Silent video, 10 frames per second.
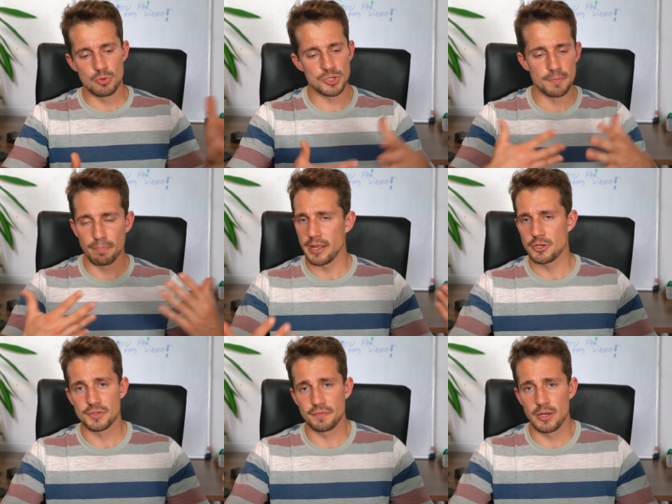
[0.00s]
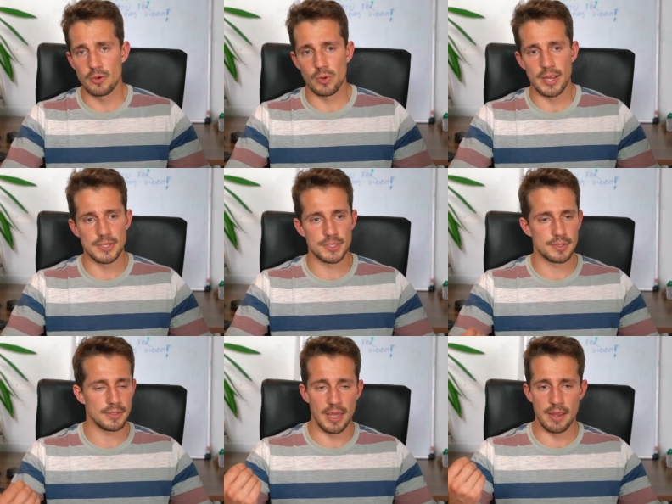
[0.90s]
used to play just video
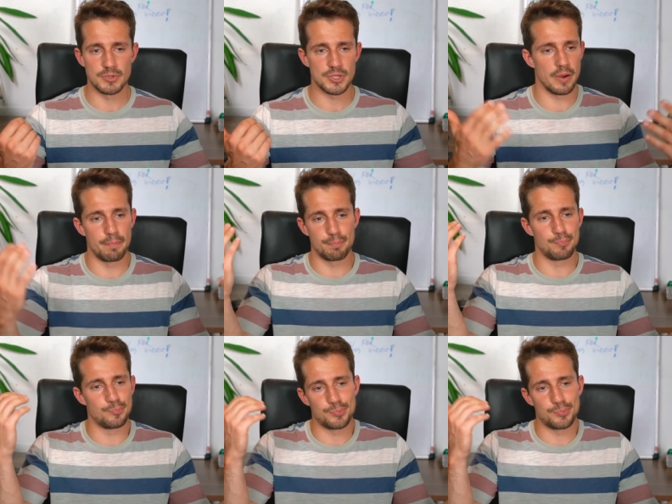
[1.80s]
games games up